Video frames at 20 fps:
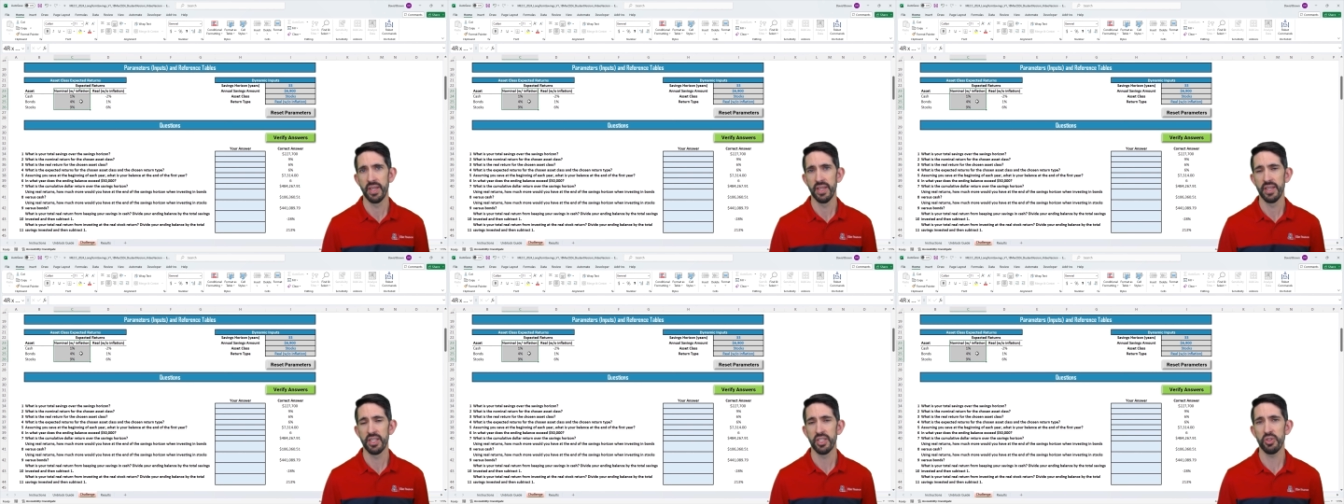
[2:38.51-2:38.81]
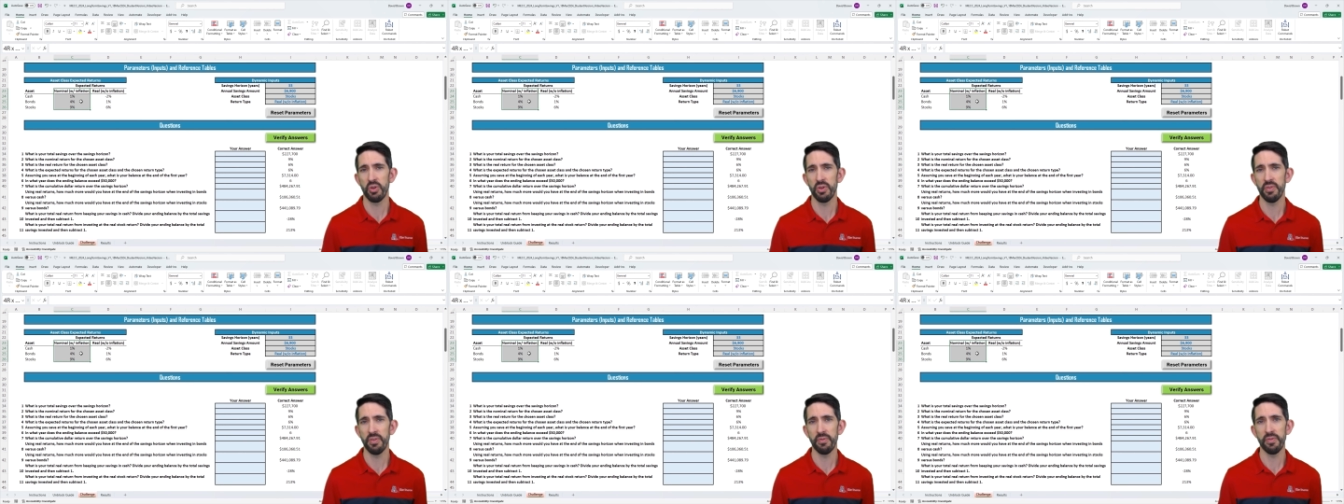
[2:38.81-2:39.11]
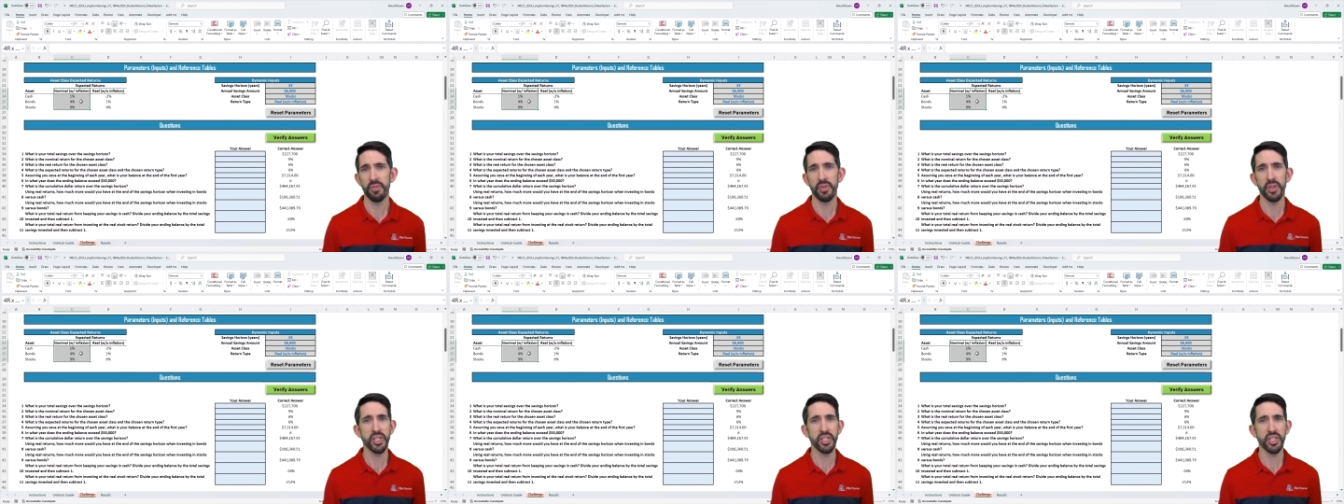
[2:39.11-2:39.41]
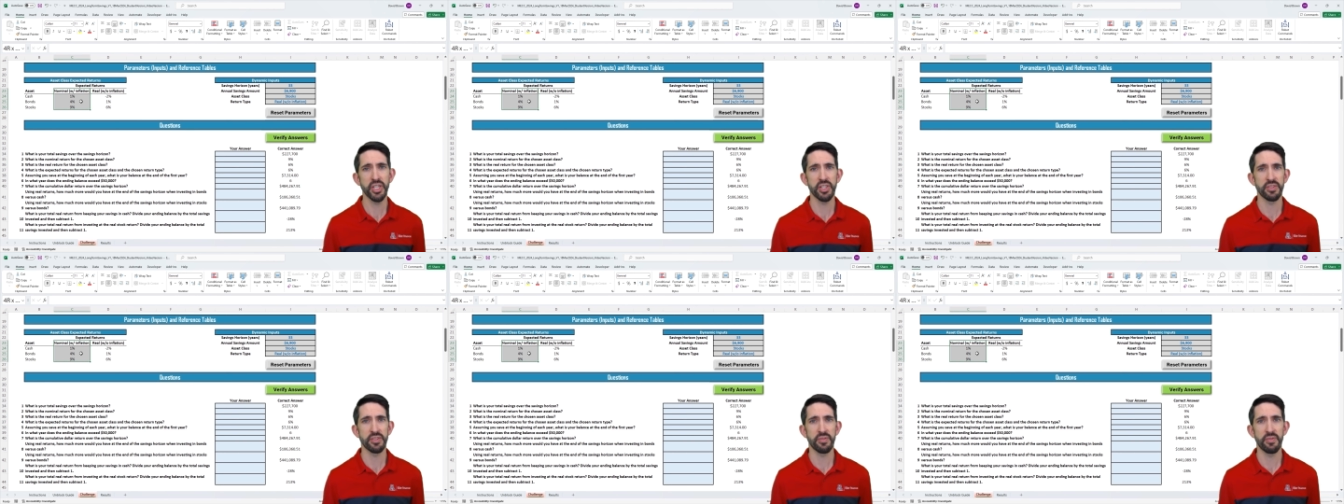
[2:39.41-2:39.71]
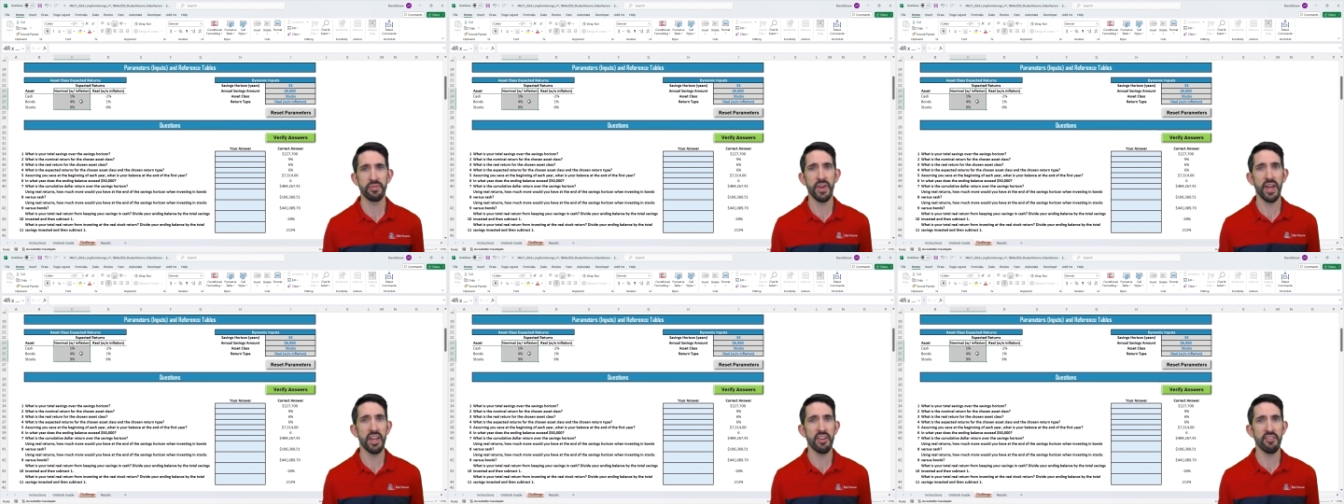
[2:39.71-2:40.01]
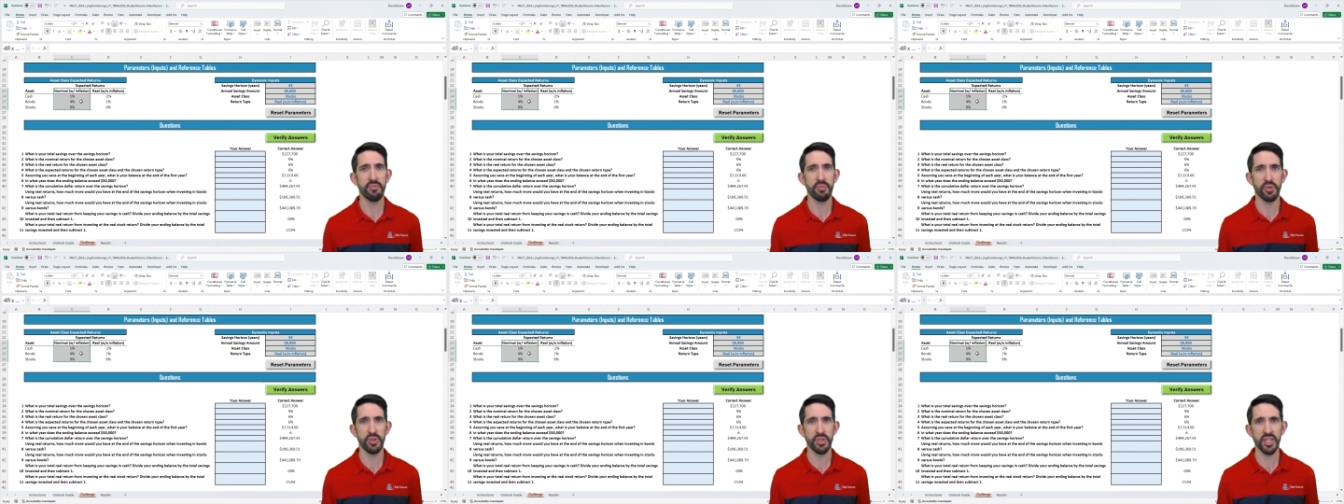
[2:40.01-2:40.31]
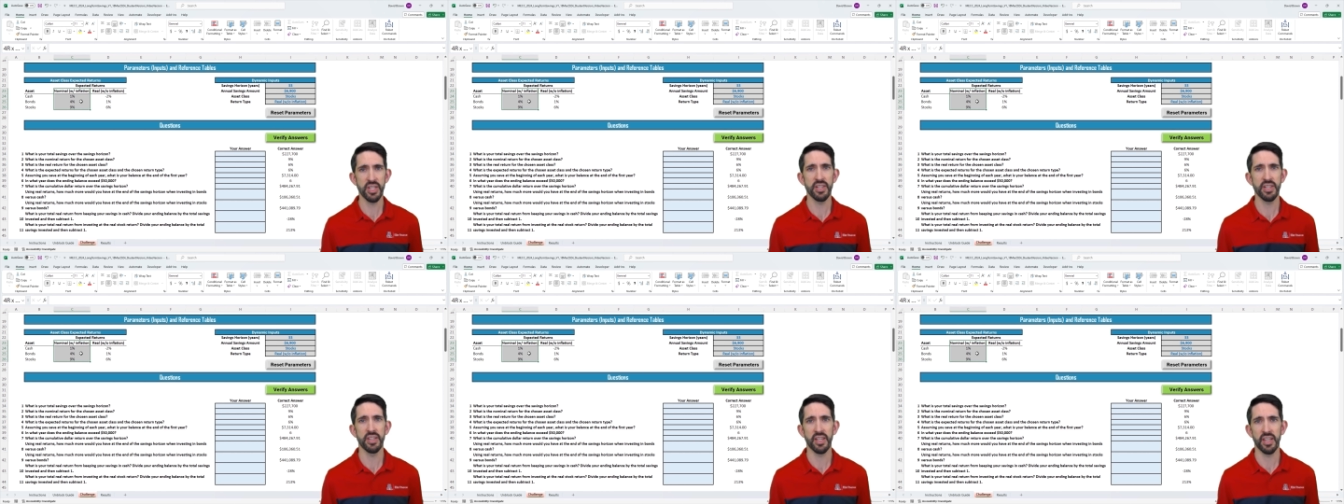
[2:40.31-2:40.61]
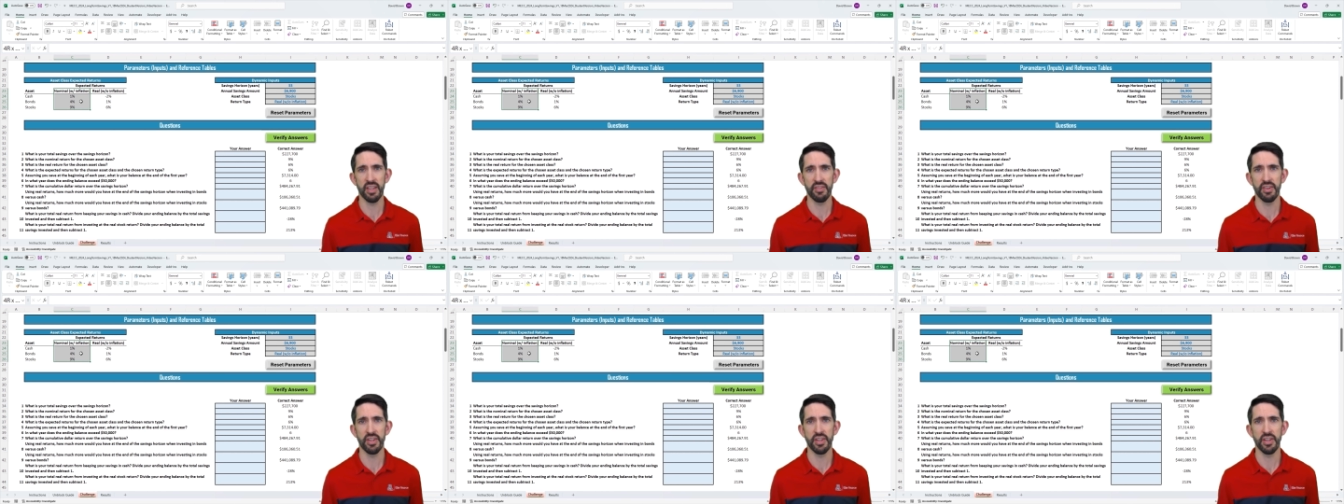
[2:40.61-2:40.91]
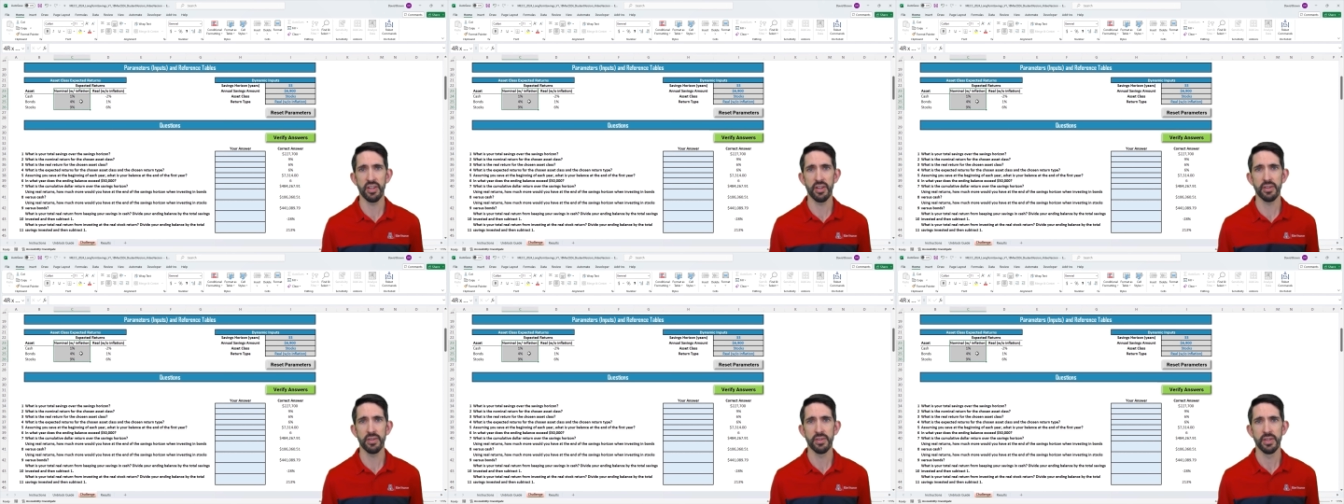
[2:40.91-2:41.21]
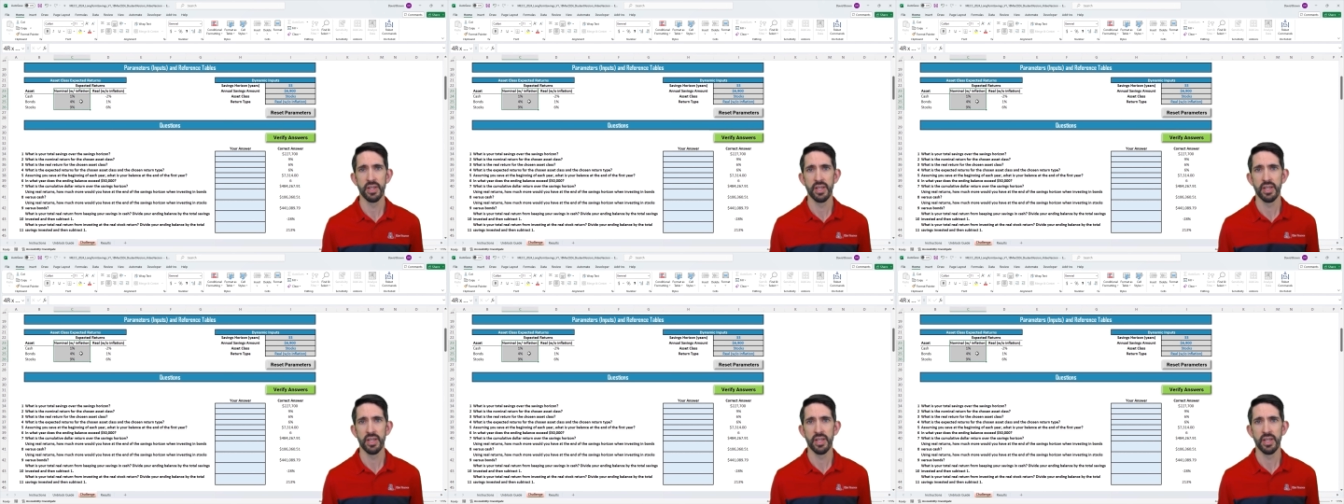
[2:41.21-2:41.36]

So if inflation is 5% in a given year,